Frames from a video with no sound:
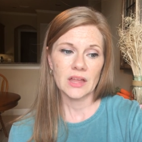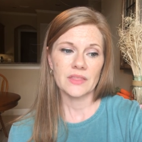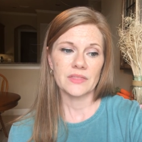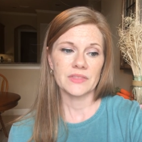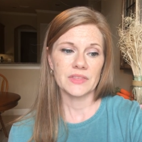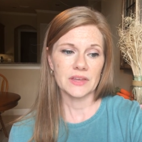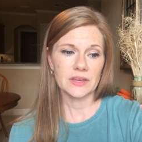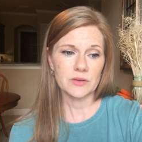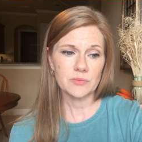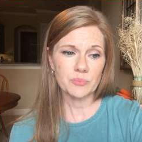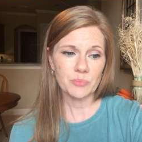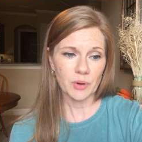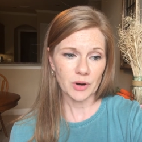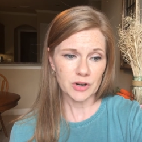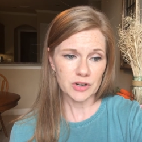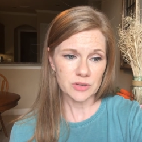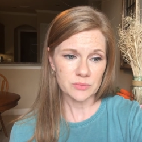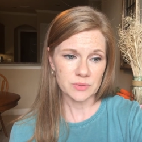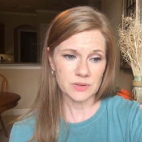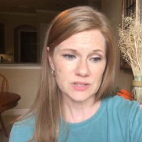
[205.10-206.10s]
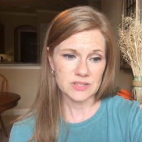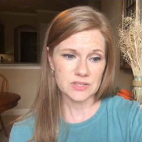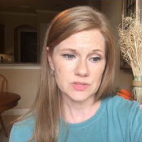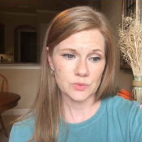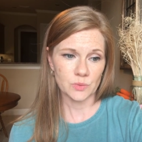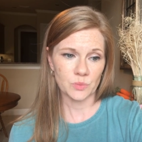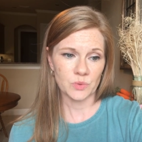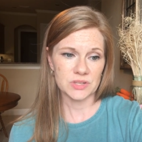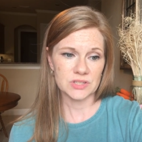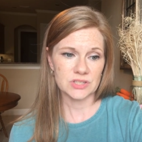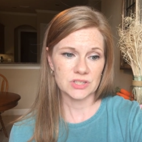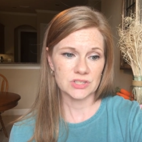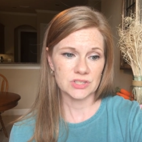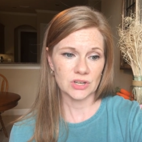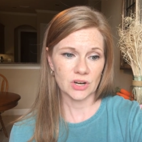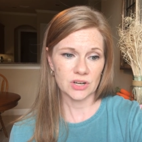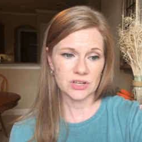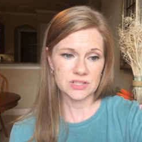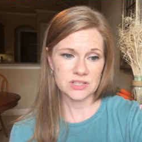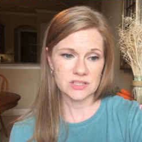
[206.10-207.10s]
Then Barnabas went to
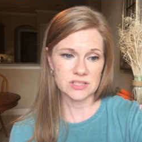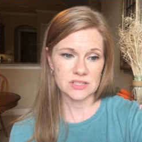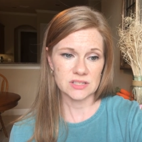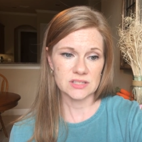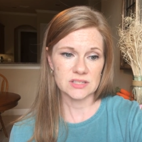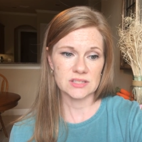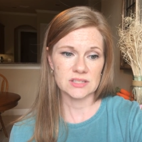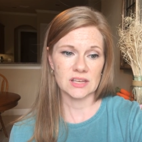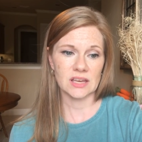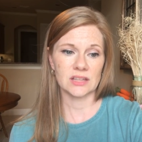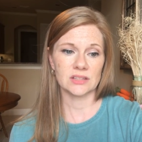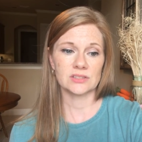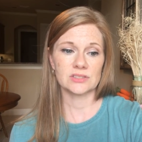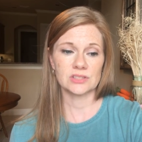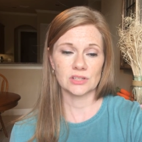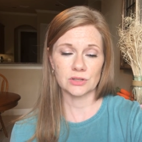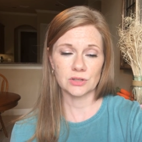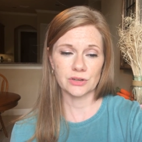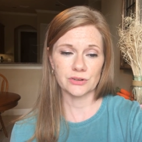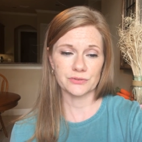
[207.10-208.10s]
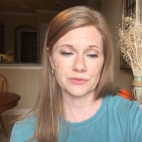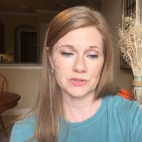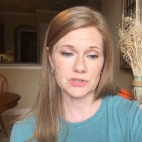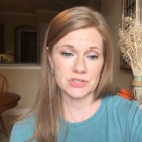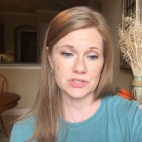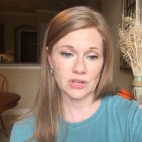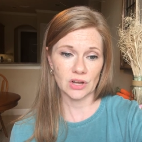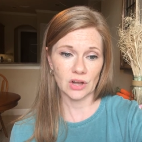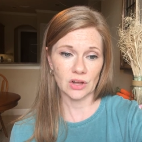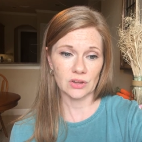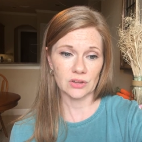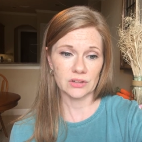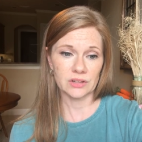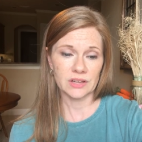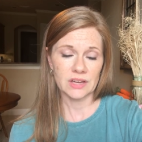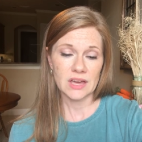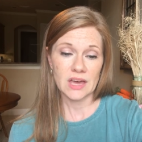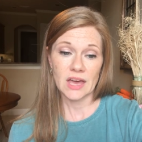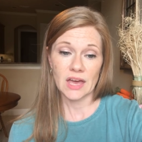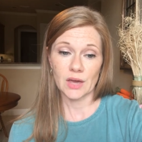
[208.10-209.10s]
Tarsus to look for Saul,
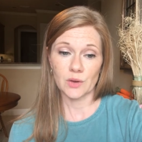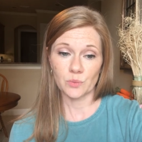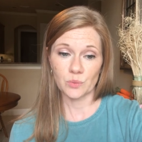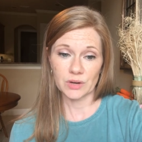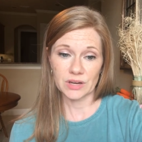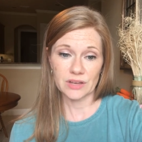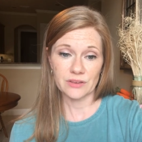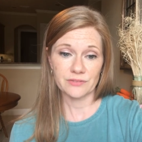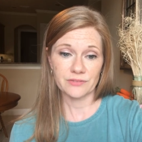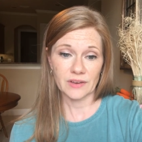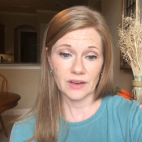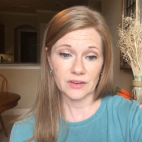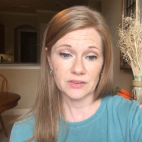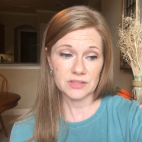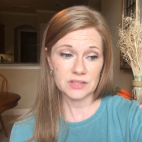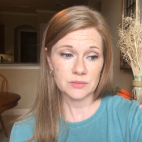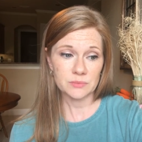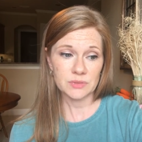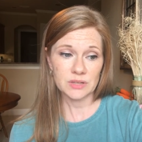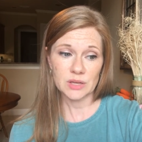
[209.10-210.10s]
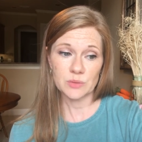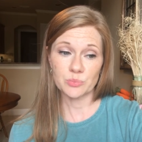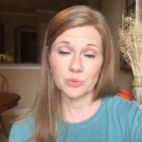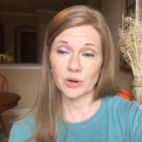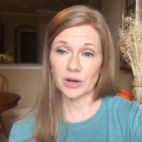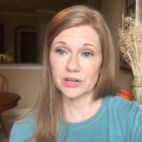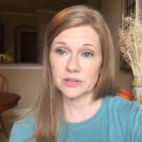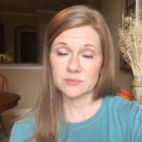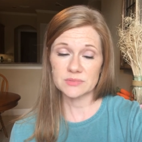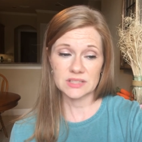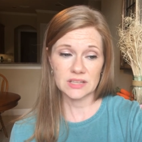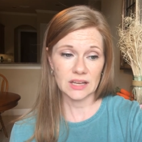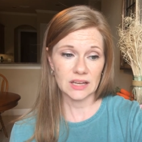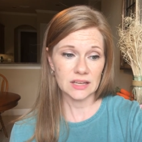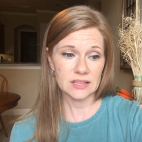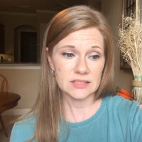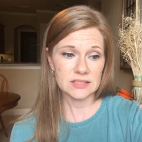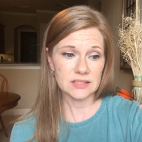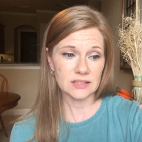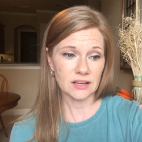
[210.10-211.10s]
and when he found him, he brought him to
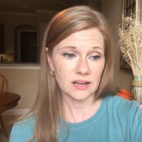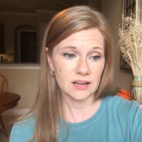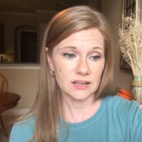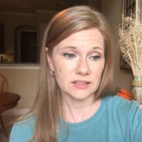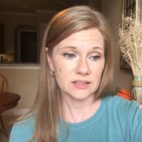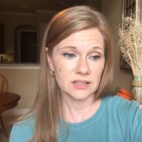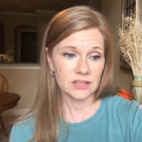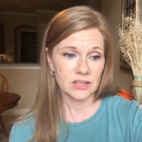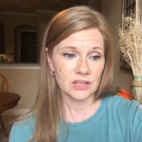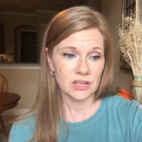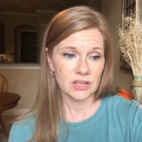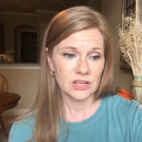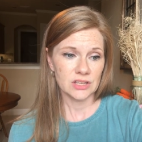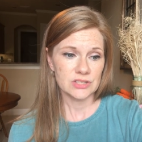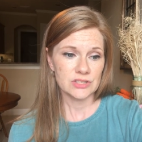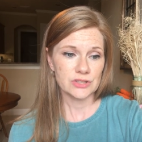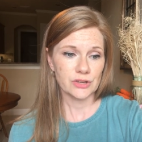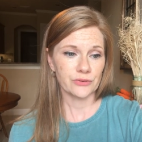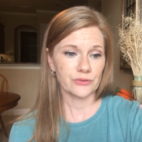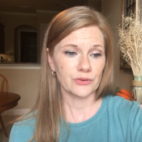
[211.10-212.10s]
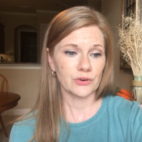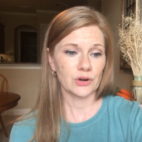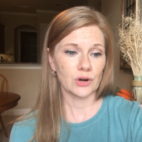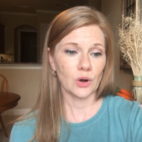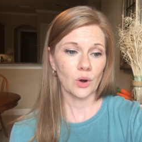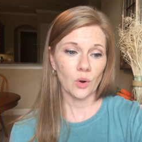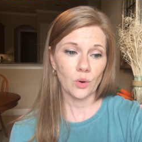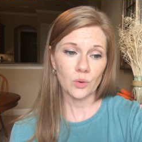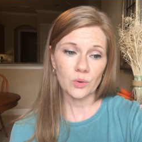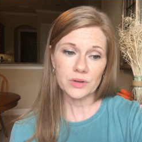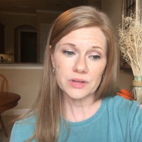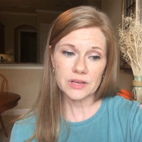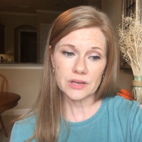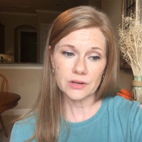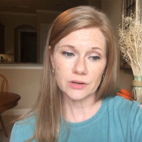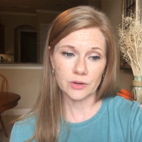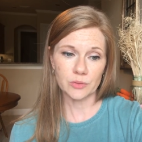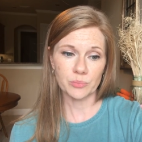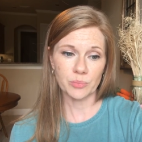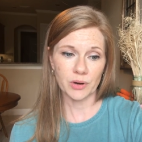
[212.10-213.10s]
Antioch. So for a whole
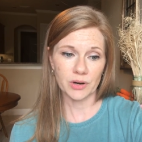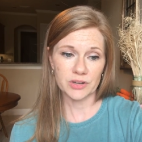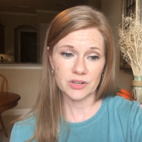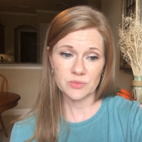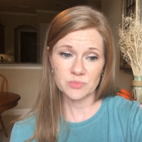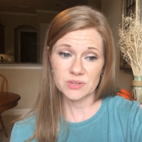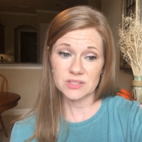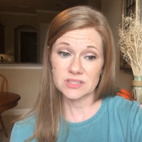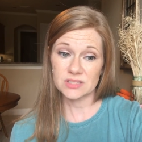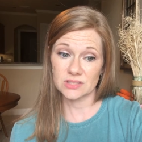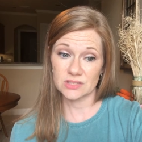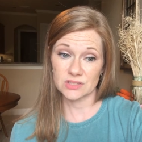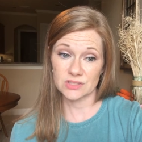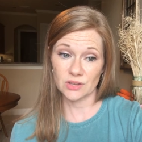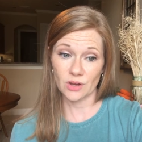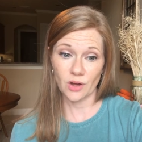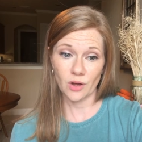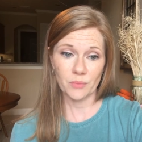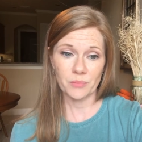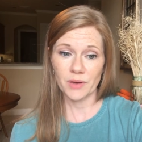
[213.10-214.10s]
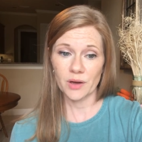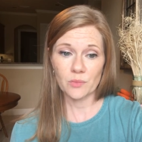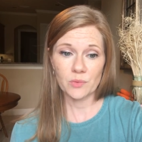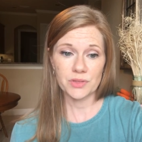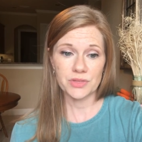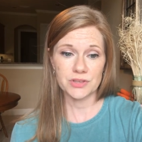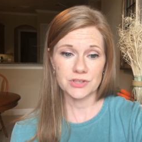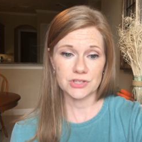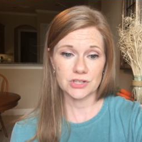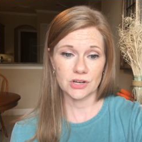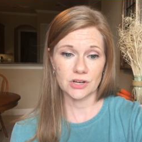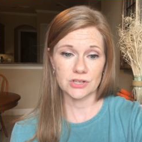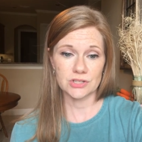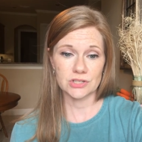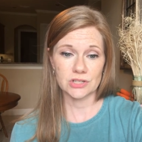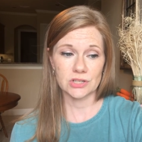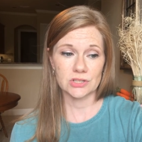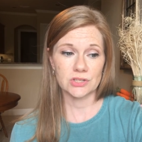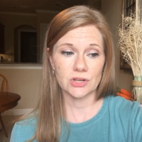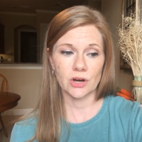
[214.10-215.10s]
year, Barnabas and Saul met with the
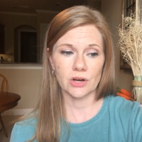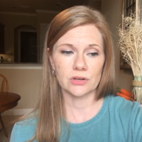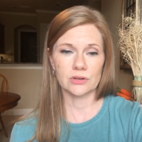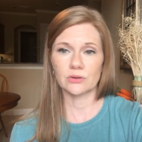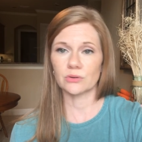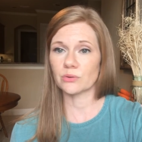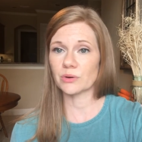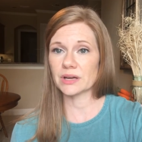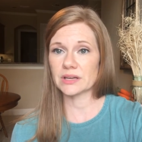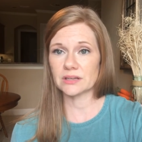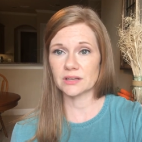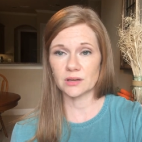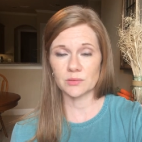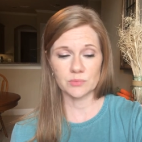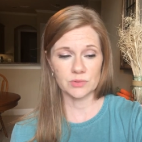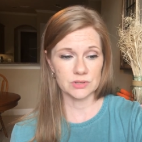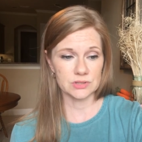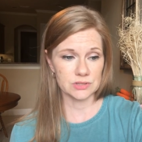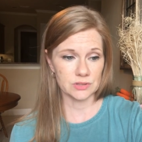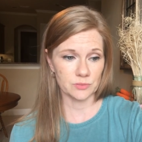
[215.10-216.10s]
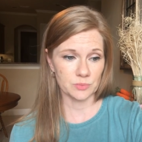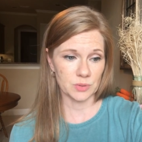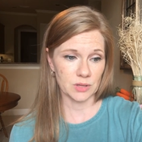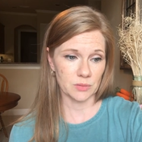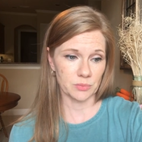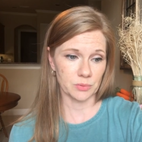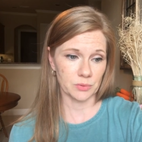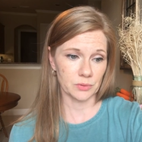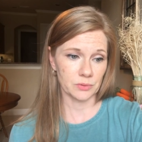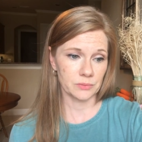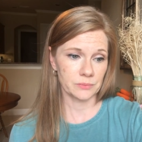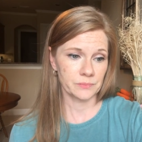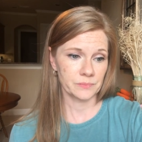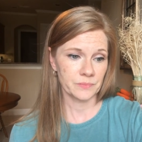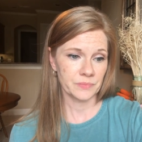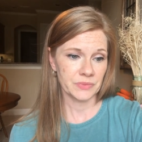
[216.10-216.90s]
church and taught great numbers of people.